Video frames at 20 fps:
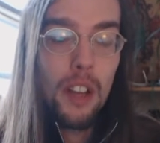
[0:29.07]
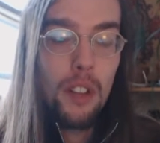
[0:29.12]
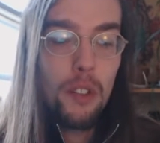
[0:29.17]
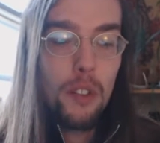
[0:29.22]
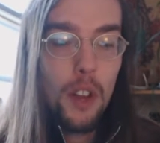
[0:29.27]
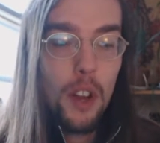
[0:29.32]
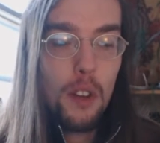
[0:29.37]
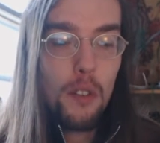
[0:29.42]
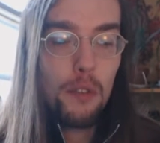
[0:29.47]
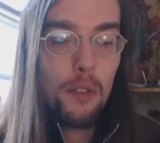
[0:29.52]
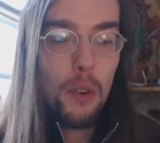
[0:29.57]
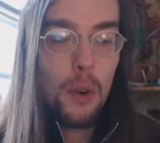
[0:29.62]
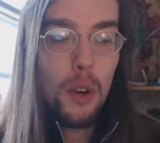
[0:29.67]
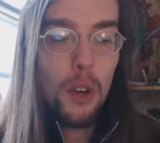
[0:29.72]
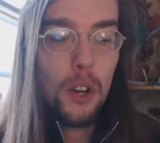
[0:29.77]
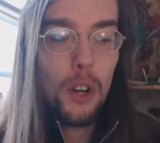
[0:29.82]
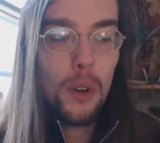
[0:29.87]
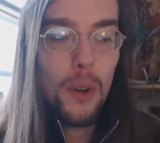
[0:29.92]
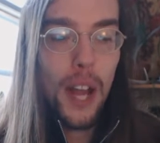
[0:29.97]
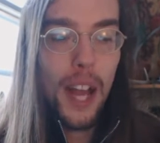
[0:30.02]

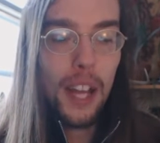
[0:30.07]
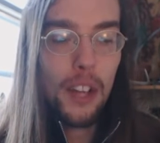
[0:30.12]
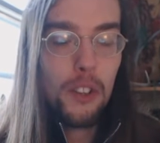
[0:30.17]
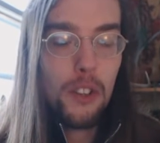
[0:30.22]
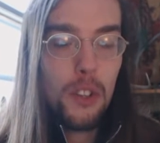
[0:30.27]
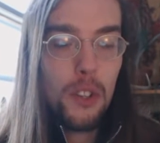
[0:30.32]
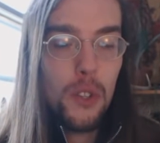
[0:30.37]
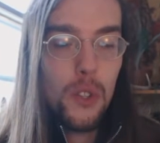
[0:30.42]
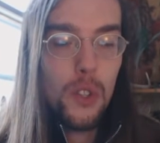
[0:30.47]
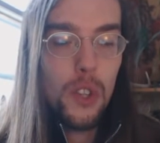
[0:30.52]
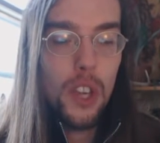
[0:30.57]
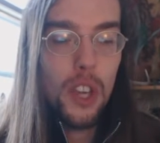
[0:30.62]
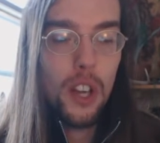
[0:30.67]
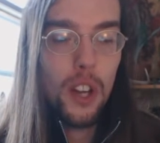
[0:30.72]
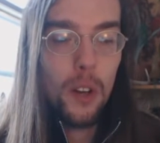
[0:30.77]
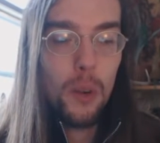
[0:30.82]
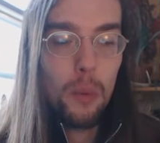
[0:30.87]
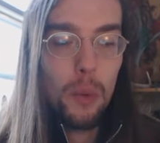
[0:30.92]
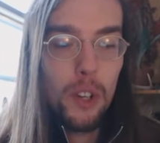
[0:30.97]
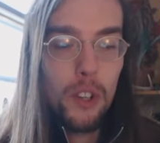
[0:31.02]
Therefore, her actions
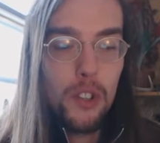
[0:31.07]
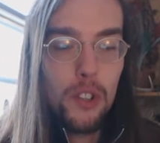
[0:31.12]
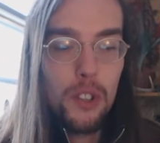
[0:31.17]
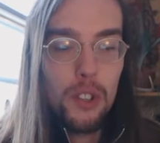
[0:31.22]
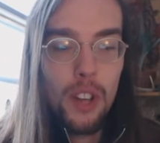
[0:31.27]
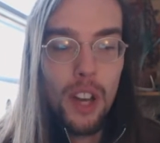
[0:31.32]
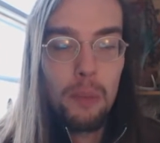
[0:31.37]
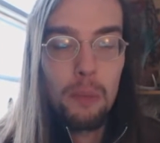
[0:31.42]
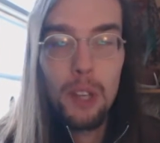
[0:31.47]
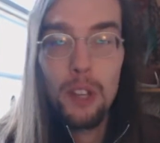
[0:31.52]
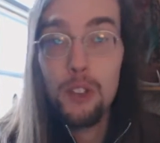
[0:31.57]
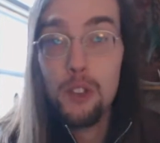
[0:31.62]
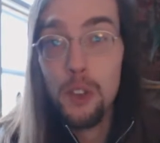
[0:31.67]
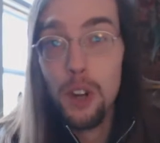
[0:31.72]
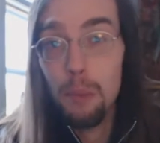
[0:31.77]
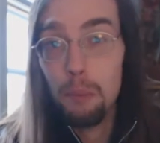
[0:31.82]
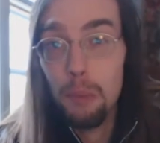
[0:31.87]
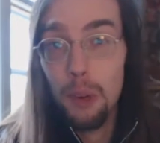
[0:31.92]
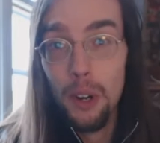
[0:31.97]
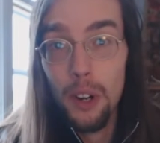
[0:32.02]
here, which, I mean,
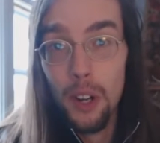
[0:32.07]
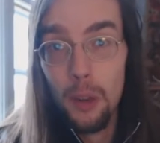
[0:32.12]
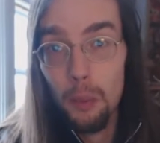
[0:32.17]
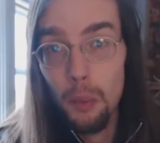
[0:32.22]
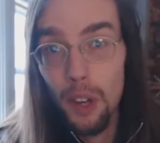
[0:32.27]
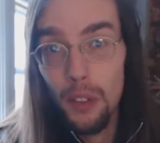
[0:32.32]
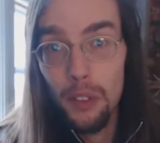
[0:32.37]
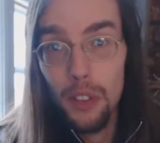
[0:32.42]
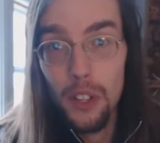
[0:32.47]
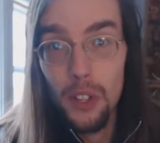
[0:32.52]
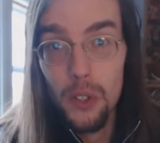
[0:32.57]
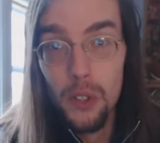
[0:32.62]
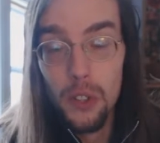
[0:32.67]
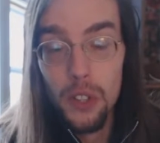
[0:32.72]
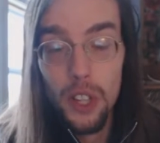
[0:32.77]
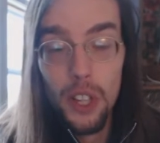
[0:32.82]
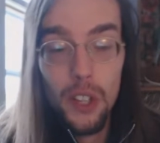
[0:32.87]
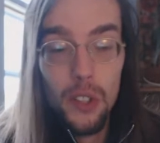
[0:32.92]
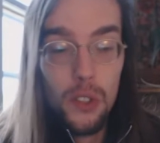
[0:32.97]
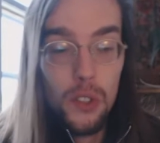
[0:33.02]
Trump already won these
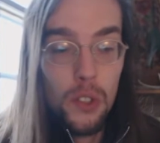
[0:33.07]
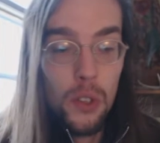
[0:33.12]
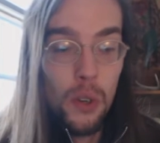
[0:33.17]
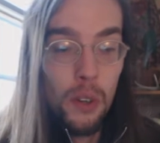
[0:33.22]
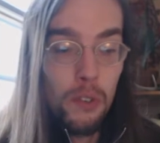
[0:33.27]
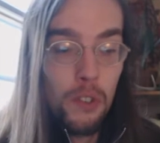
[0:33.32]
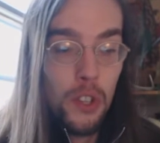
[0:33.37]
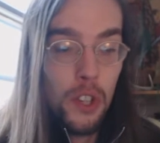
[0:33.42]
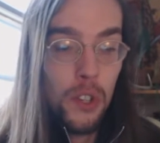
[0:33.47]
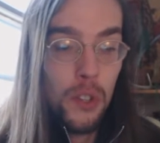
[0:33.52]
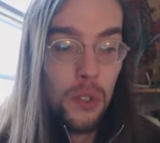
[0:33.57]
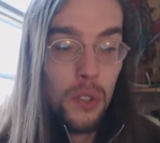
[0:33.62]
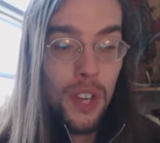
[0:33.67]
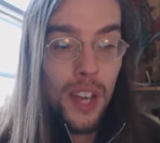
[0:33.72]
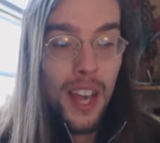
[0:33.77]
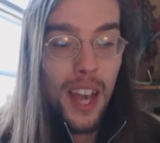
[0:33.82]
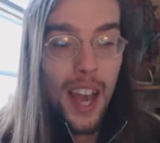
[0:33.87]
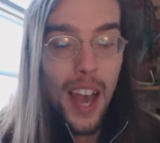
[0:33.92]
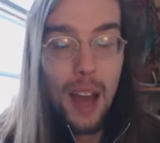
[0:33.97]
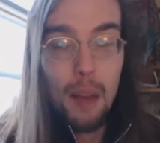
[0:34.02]
states, so if she's
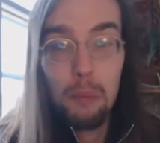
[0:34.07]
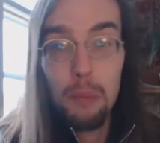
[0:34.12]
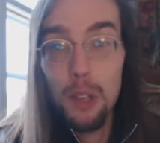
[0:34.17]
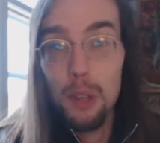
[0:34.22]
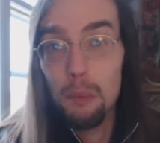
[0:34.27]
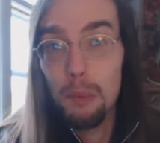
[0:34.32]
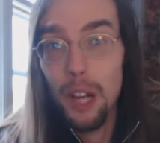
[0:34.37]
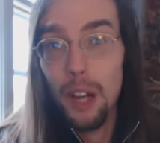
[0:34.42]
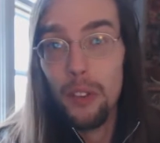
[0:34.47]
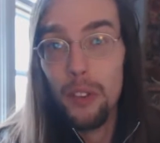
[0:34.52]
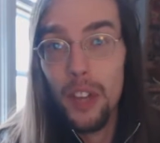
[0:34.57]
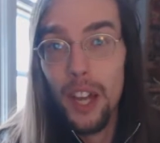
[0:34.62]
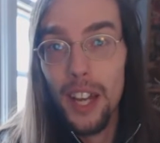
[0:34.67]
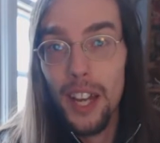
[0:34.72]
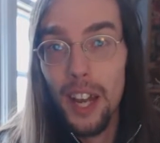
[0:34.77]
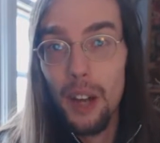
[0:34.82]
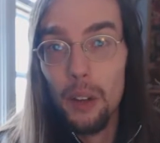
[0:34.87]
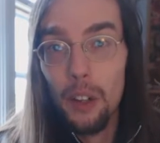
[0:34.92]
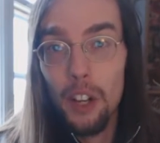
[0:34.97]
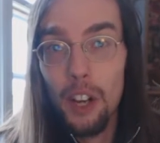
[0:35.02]
happy about that
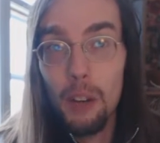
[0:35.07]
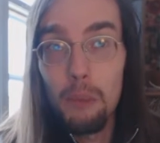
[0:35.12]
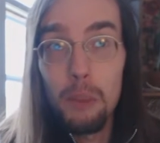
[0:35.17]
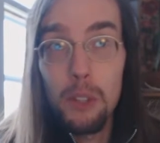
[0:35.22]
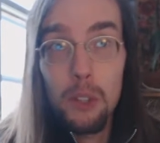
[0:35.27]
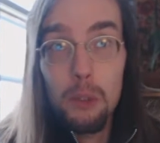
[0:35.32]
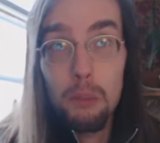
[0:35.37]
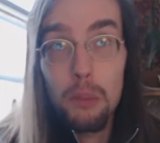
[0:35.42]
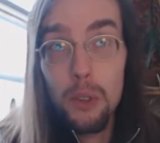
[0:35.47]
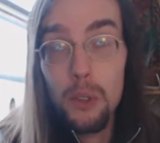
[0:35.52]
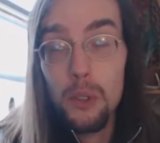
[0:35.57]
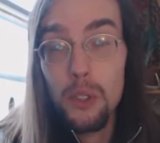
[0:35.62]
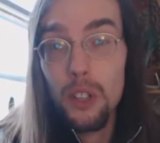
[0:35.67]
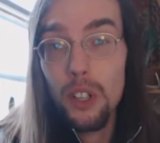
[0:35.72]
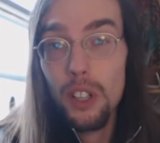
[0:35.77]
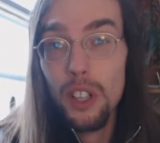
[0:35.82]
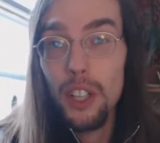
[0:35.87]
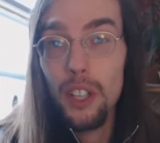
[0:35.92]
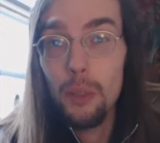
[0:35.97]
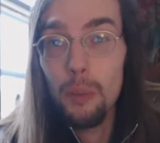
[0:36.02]
outcome as opposed to
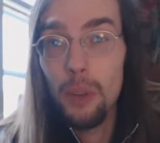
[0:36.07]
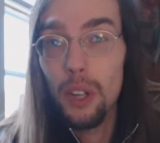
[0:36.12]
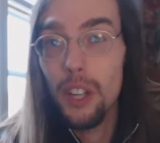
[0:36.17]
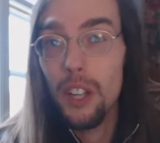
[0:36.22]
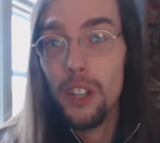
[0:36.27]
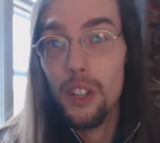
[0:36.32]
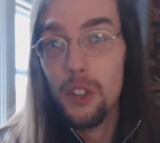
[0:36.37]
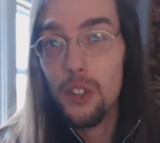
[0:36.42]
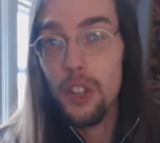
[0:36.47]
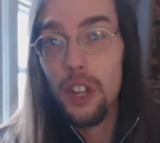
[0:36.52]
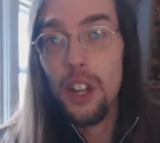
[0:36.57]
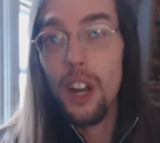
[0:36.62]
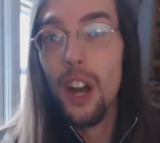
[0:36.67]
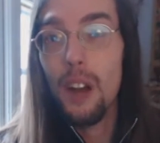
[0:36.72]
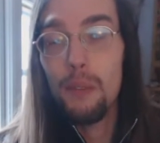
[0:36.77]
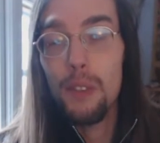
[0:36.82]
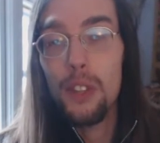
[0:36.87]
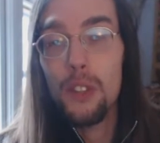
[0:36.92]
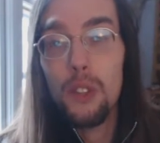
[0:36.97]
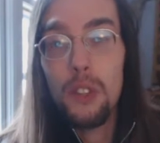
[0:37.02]
Clinton winning, because she
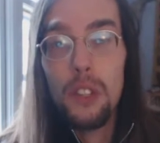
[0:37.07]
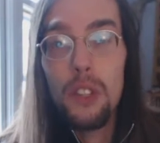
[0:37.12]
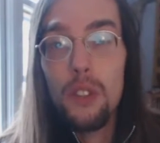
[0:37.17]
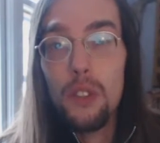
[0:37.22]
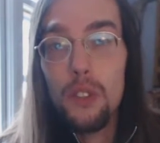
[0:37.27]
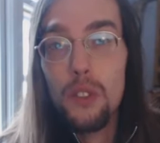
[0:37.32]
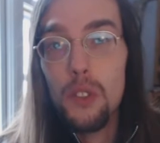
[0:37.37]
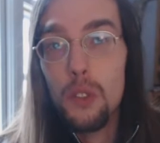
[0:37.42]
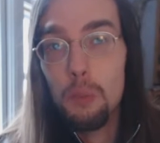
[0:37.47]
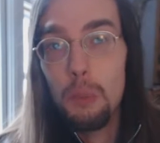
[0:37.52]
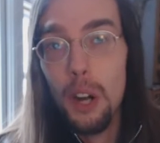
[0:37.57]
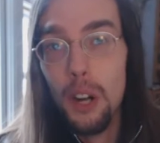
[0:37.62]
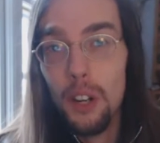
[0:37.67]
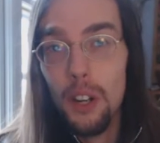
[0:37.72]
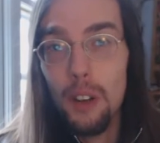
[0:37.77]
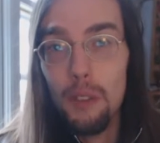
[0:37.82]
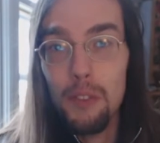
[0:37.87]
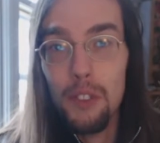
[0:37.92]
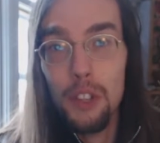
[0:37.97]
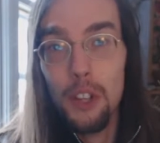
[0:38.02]
obviously is smart
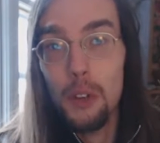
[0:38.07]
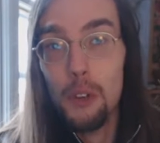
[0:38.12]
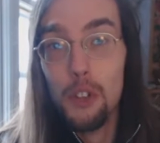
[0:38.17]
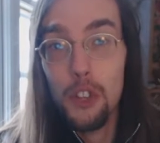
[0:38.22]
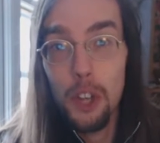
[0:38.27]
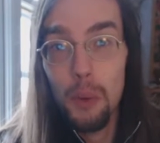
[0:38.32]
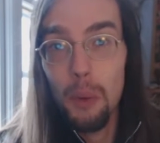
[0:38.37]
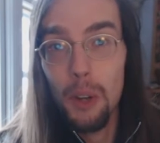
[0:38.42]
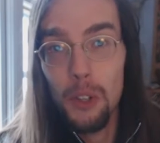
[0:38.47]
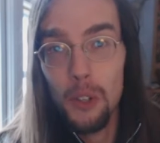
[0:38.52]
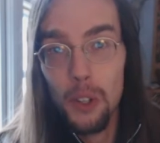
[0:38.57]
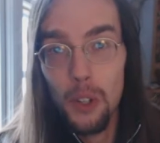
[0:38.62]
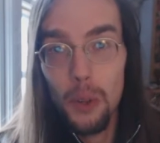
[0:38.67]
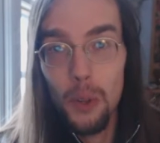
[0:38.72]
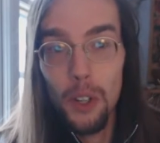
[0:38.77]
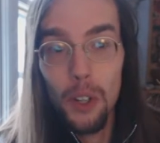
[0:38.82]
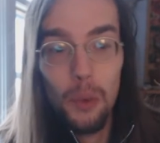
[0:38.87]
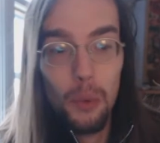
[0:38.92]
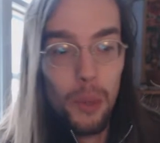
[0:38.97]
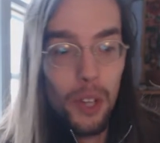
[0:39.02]
enough to know she wasn't
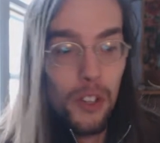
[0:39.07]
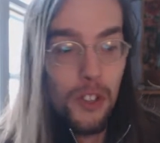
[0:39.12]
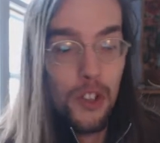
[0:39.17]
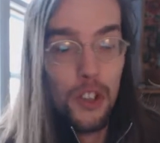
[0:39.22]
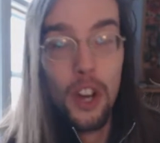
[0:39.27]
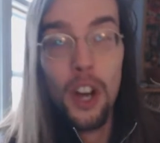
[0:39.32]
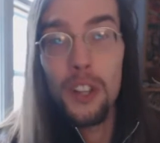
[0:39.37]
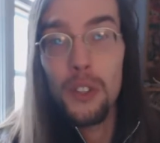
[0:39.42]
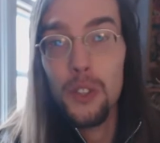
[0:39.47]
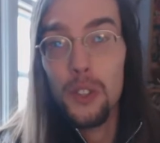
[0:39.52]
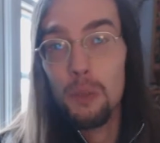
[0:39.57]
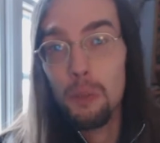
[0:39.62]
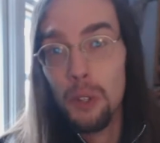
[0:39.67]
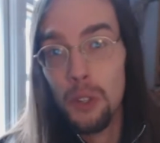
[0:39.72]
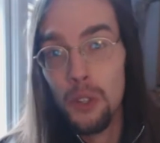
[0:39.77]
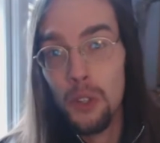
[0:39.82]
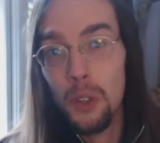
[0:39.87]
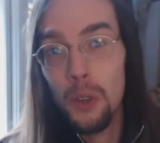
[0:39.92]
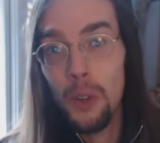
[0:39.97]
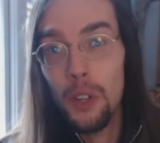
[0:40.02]
going to win, Johnson
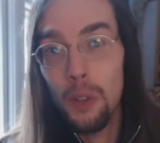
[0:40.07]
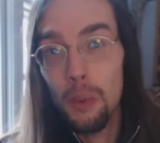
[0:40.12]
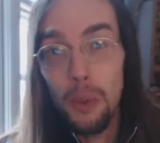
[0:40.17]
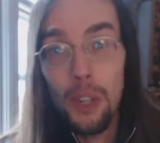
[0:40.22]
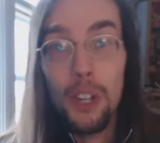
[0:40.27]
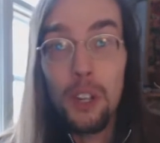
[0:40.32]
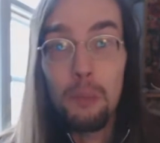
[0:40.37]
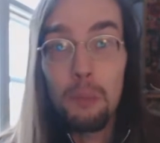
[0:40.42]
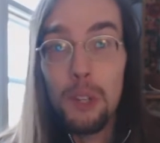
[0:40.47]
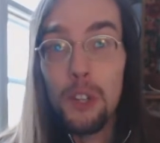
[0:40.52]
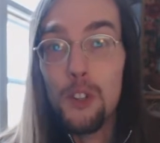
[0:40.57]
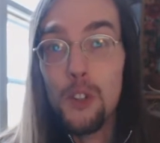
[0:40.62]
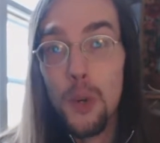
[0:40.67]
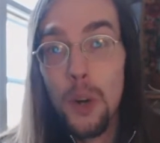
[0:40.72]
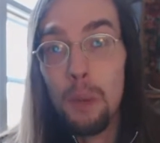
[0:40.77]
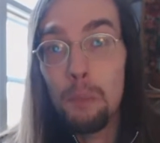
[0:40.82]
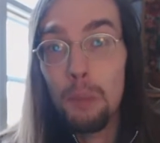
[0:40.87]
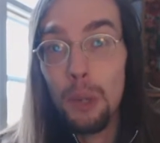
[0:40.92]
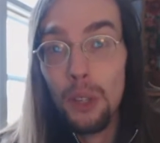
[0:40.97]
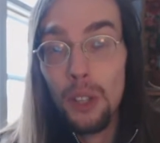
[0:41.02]
wasn't going to win, it'd be
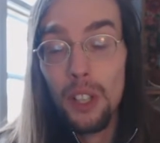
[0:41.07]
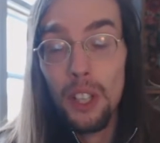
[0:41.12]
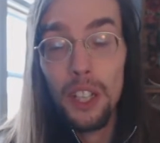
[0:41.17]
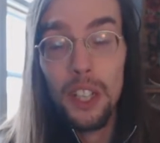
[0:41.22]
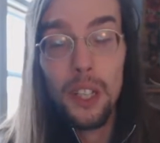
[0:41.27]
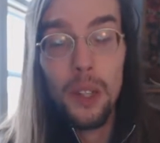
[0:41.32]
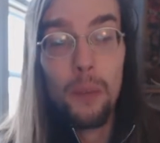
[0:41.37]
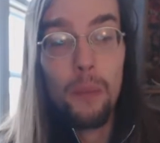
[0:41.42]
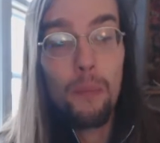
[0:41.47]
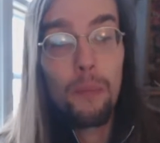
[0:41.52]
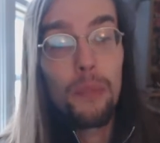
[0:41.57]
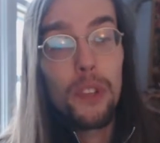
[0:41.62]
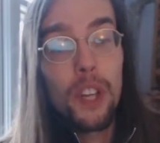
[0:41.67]
Trump or Clinton.